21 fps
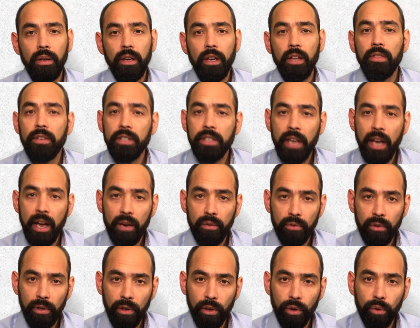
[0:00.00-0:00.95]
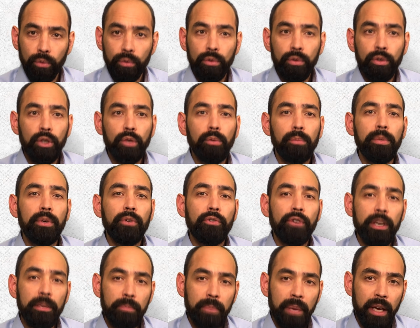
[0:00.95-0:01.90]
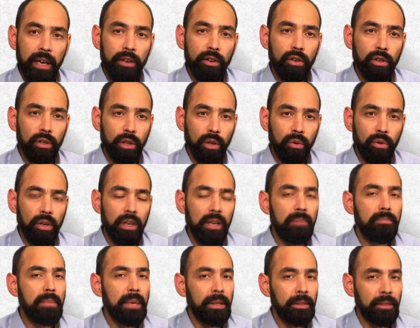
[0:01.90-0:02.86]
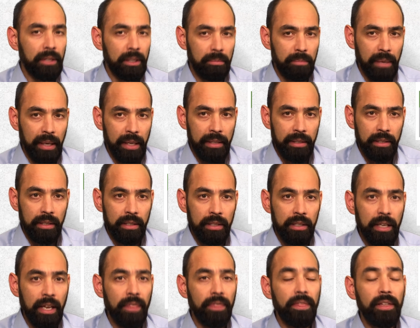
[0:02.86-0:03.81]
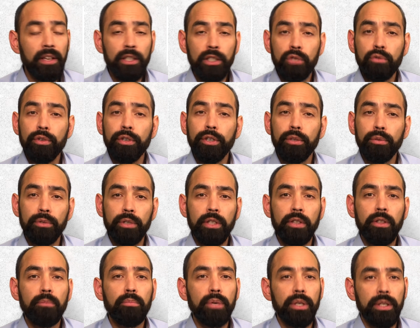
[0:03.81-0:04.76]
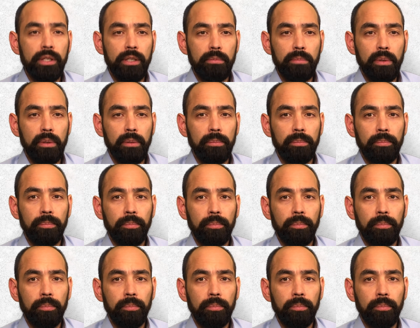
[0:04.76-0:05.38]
In this kind of a loan, you'll be repaying your loan on a monthly basis and thus reducing the principal.